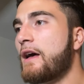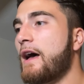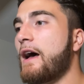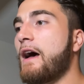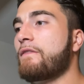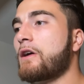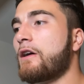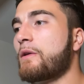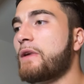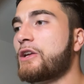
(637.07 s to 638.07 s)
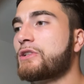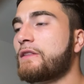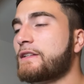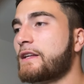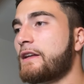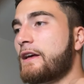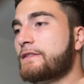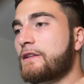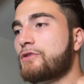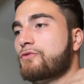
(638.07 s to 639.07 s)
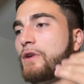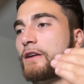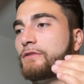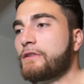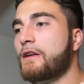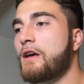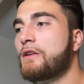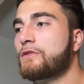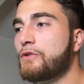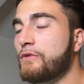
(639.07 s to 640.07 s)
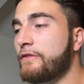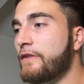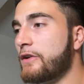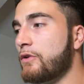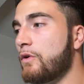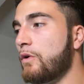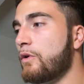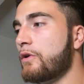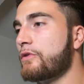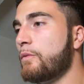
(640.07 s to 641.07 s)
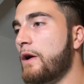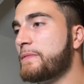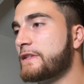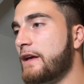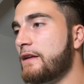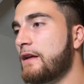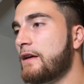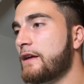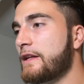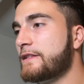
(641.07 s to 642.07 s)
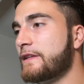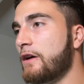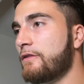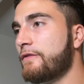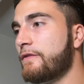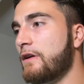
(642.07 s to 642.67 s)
at having automation that's connected directly to the funnel or the website itself.